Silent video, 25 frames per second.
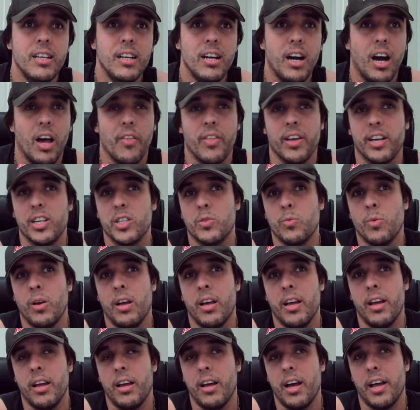I think
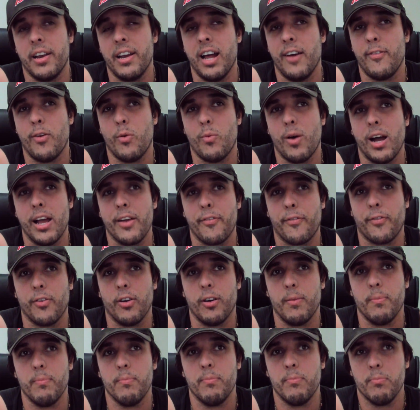it's another way
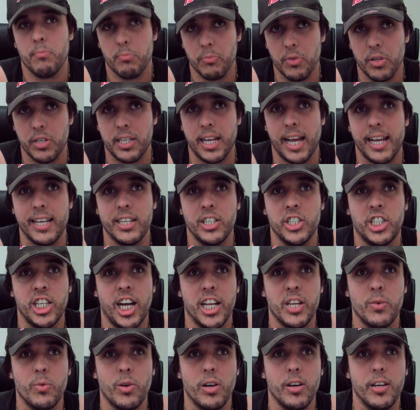from the date in
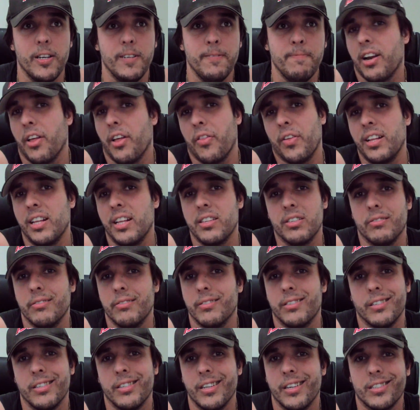January. I think that's a good
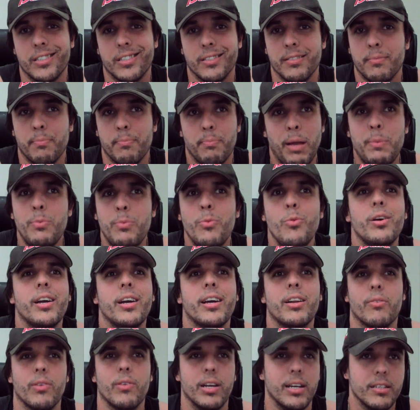suggestion. People will
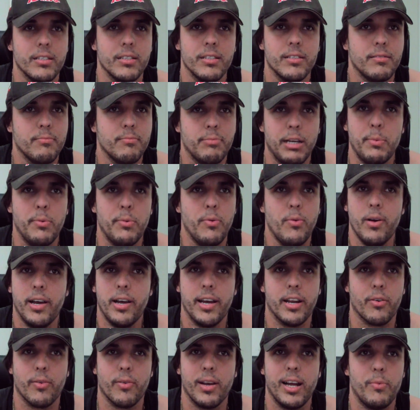get around. People will
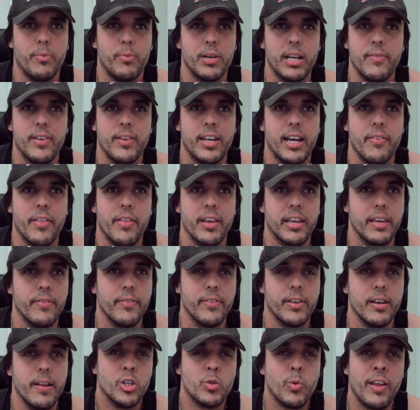get around whatever day they're
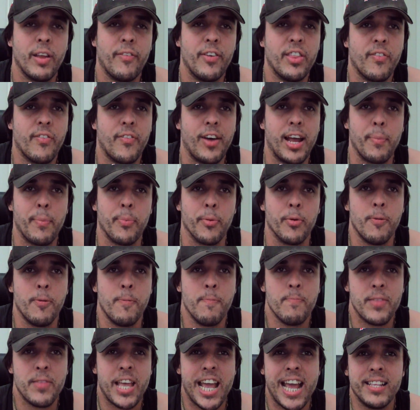given. 25th of April,
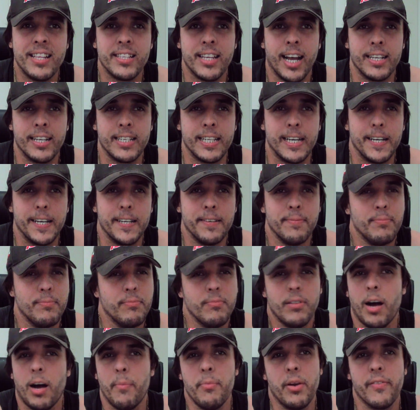Anzac Day.
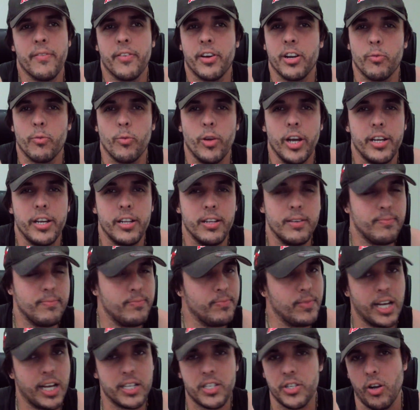I'm not even going to read it.
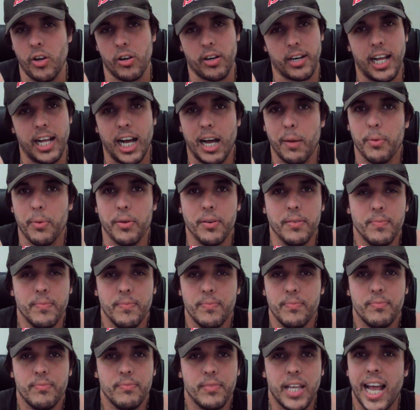It's not going to happen.
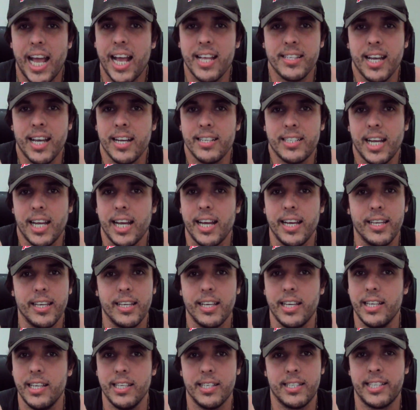Anzac Day
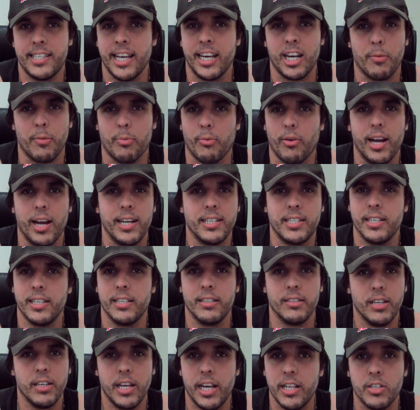is
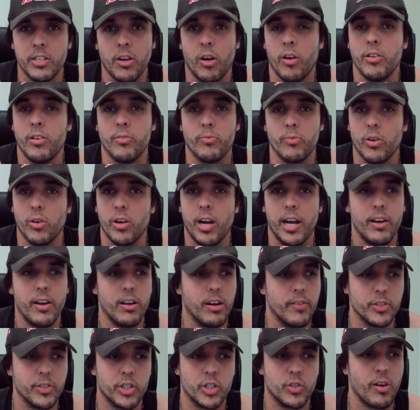celebrating its own right
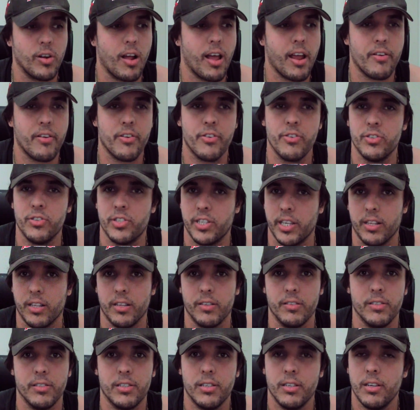of Australia and New
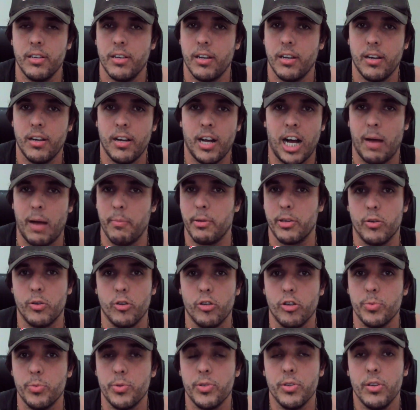Zealand Army
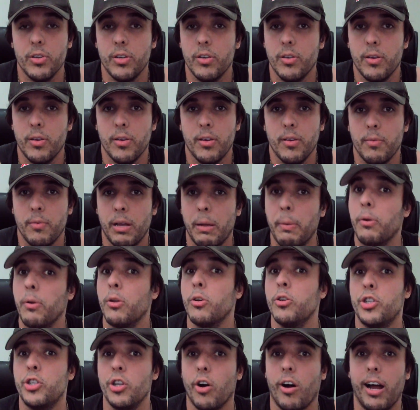Corps. People
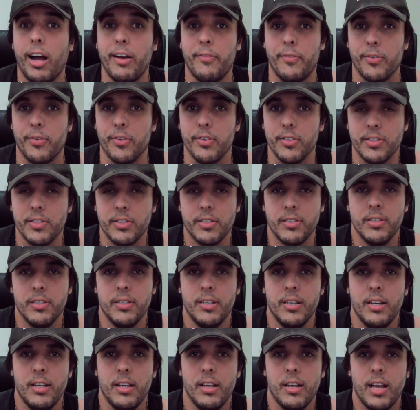who died for us.
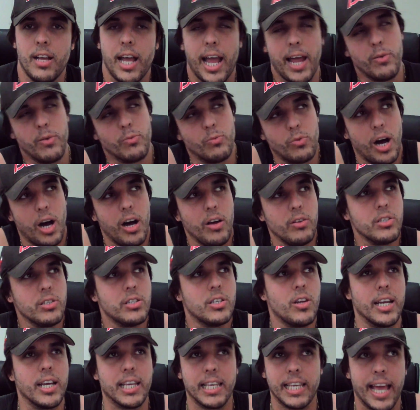And whilst
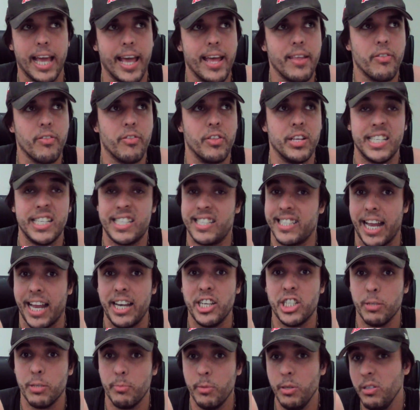I get the
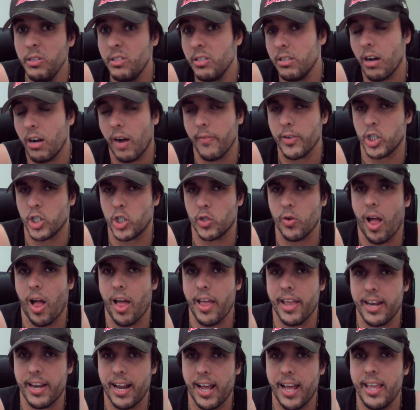sentiment of
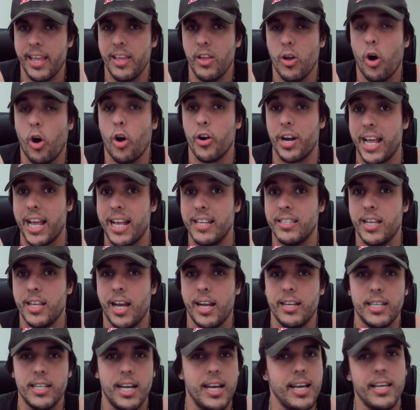Australia Day on
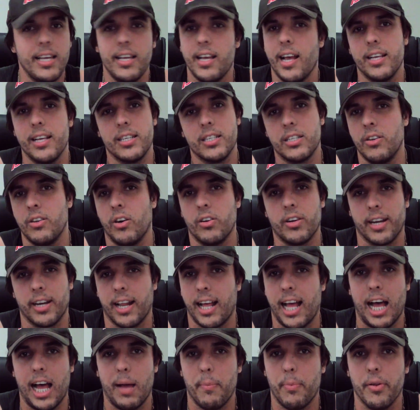Anzac Day, it's not going
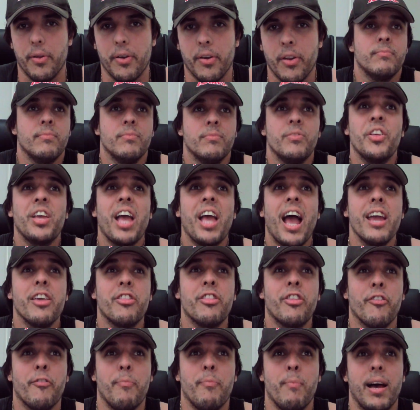to happen. The
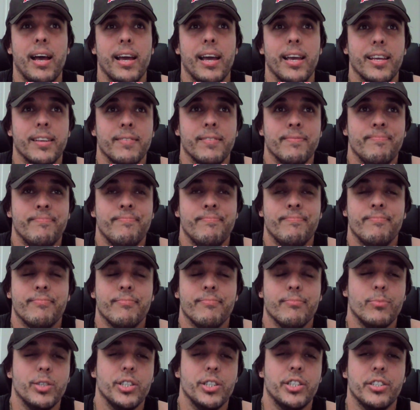8th of May,
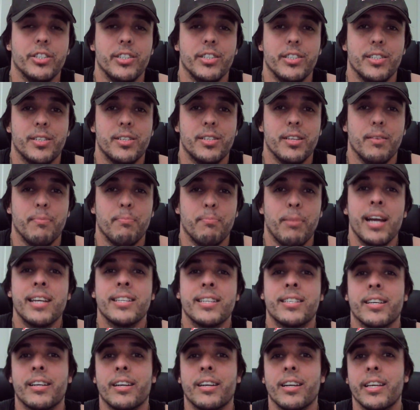which is
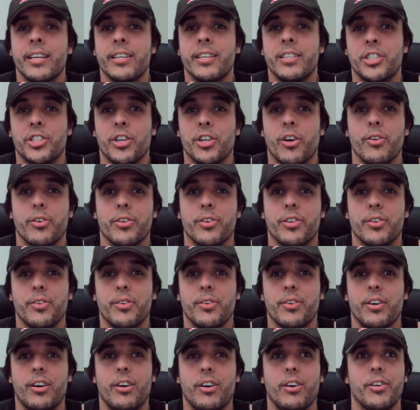basically a joke
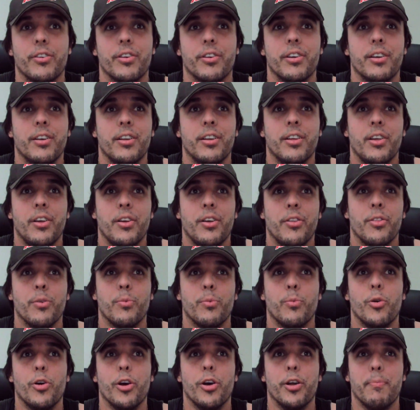on the
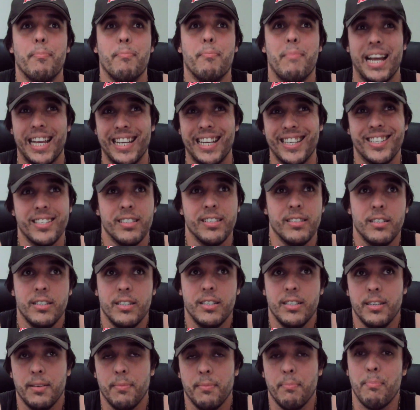word mate.
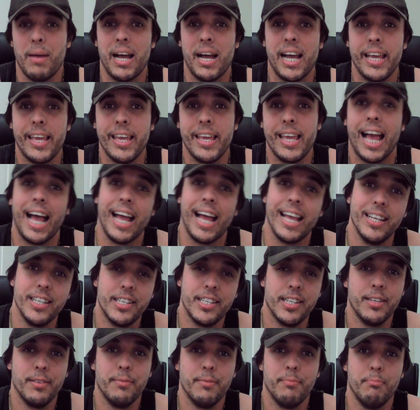May
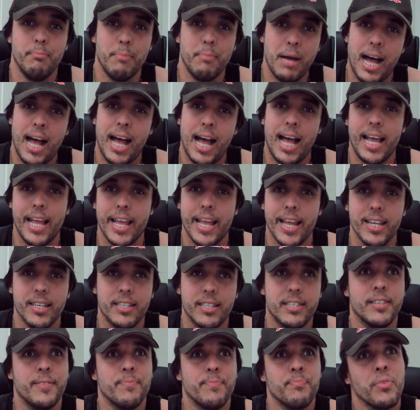8.
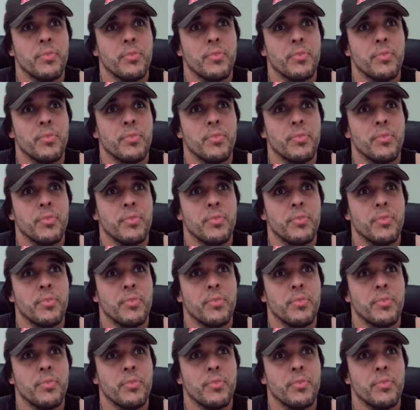Mate.